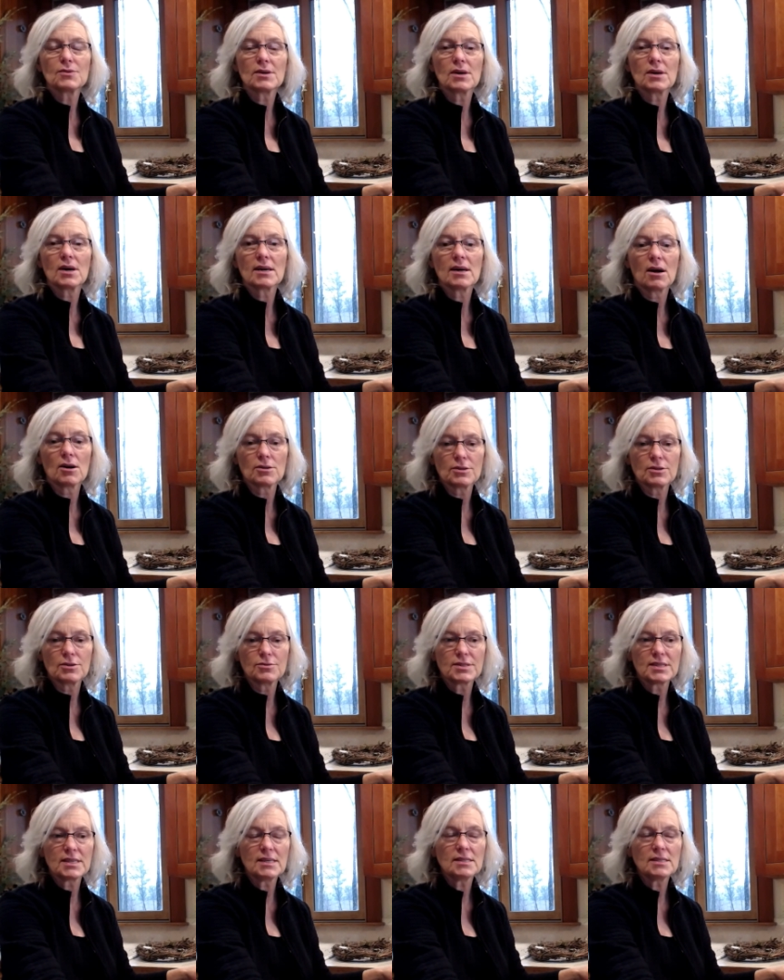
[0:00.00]
you are
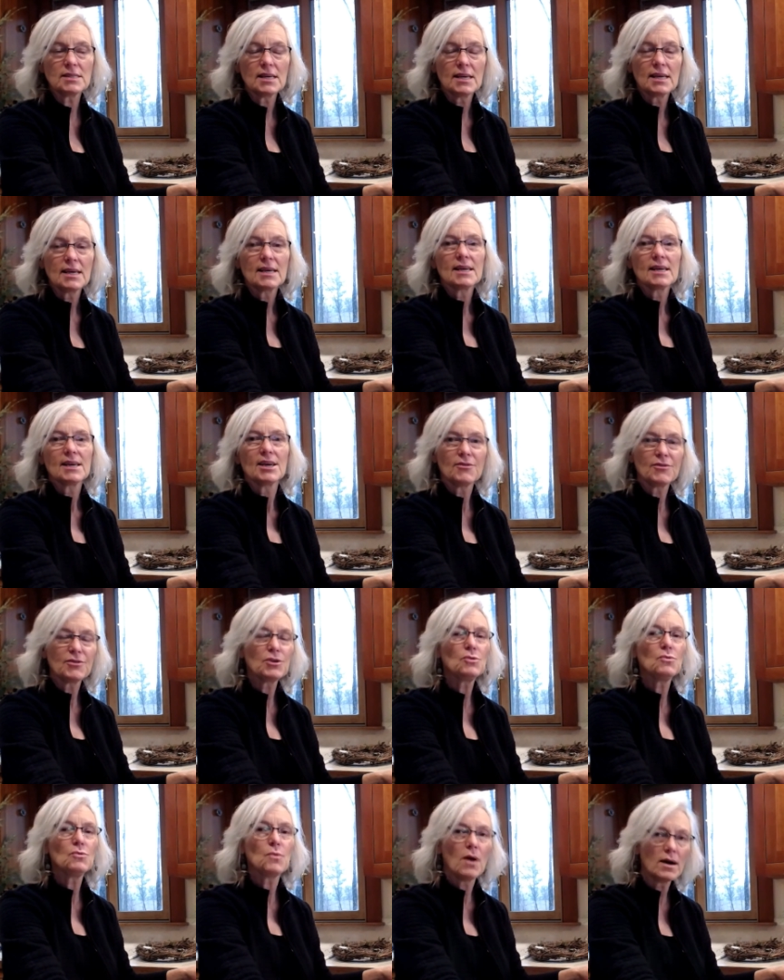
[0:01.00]
using,
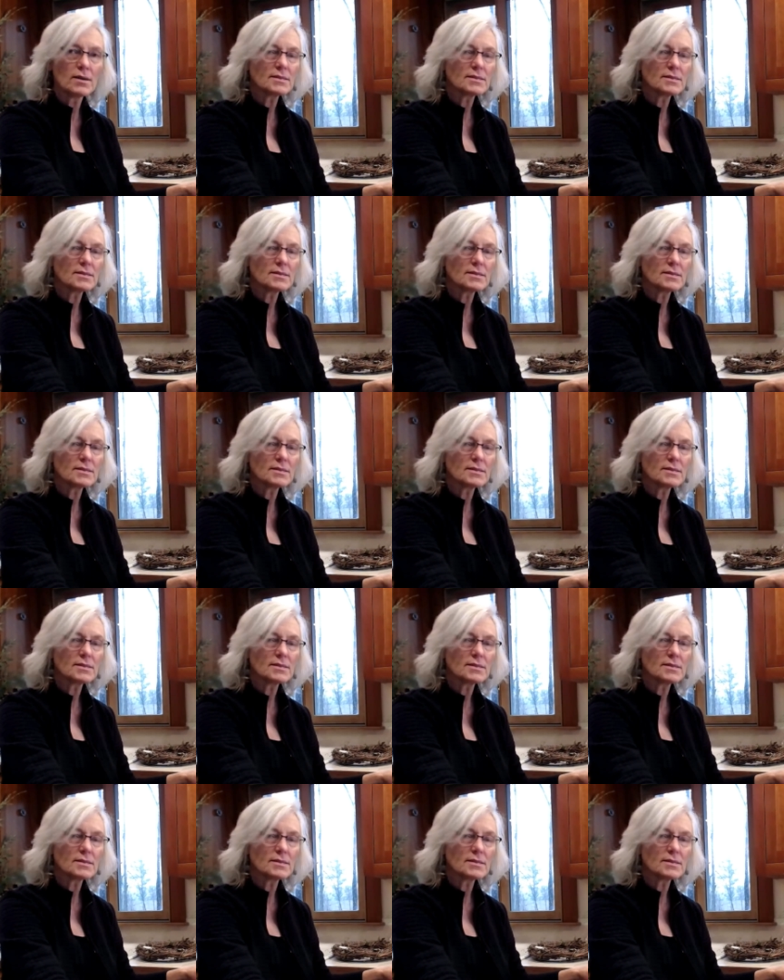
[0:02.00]
if you